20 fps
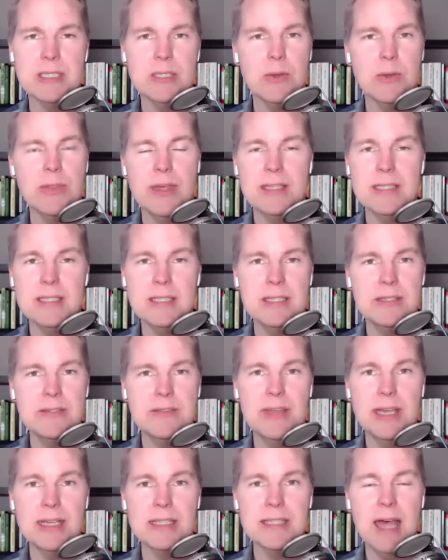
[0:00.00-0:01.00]
So this is
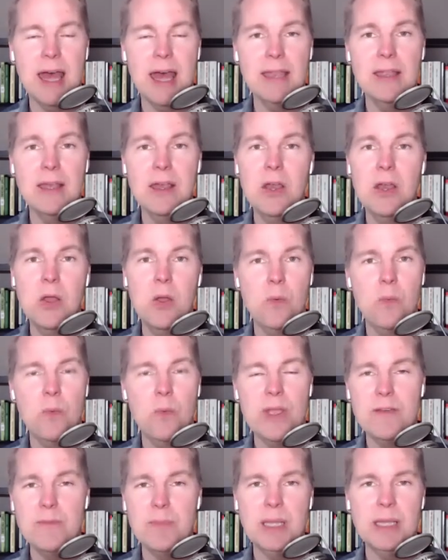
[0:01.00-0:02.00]
things that
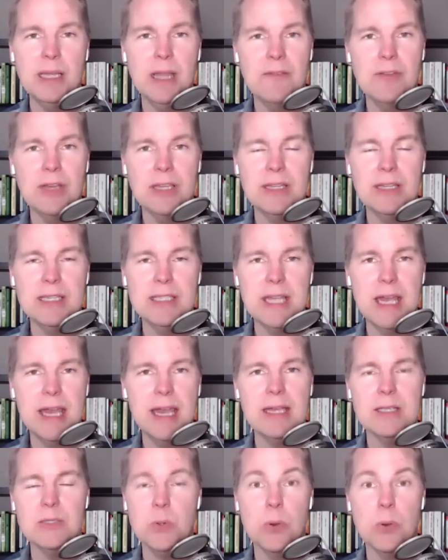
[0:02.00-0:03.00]
we've been loving these
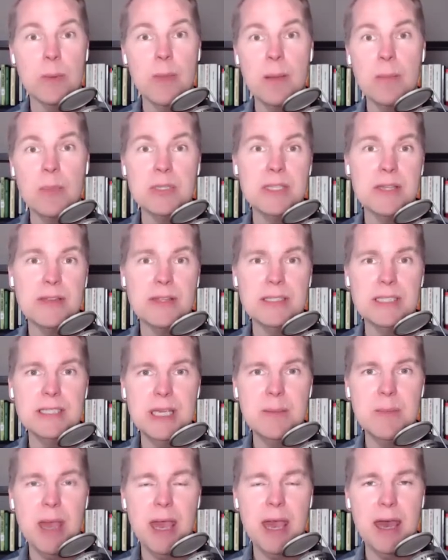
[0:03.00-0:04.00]
days, or members of the
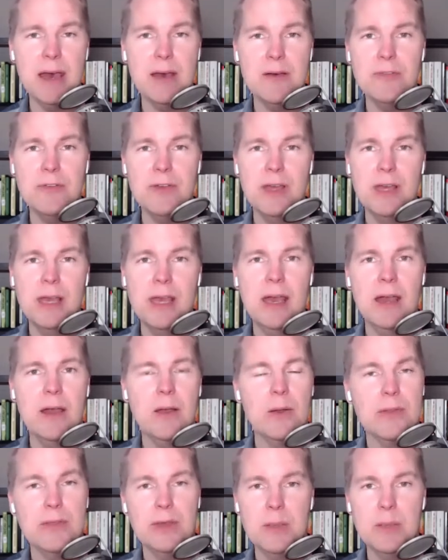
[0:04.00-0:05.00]
team have,
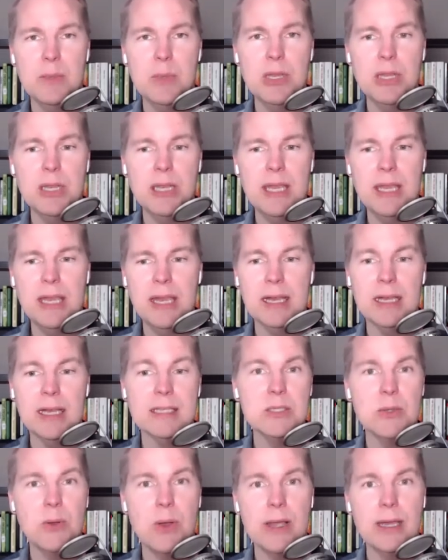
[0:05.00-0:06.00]
or the community.
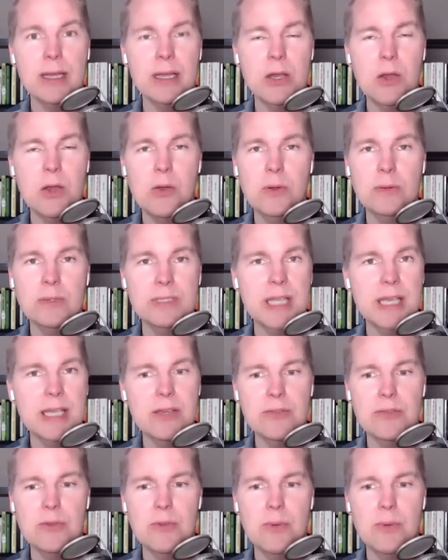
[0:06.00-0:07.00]
So I'm going to go take
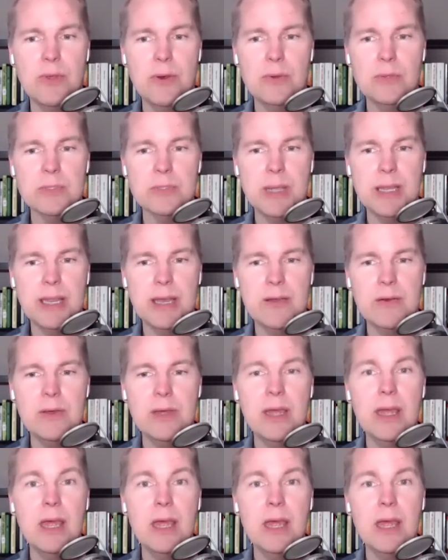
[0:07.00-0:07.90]
you through those right now.